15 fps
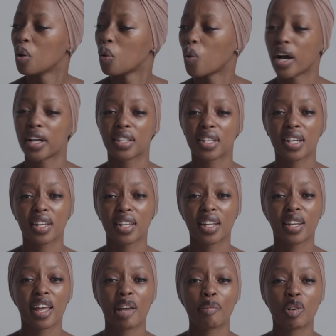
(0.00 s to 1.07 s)
what in the
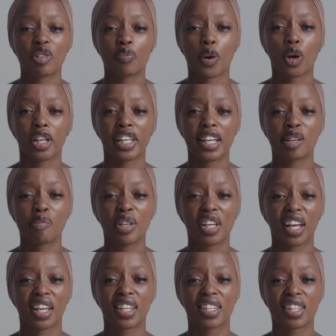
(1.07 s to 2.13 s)
name of
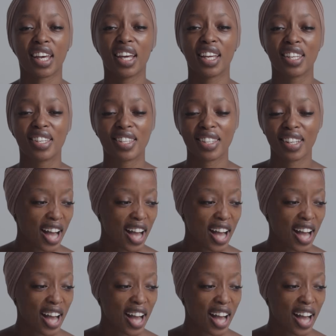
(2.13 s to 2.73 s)
polygamy is this?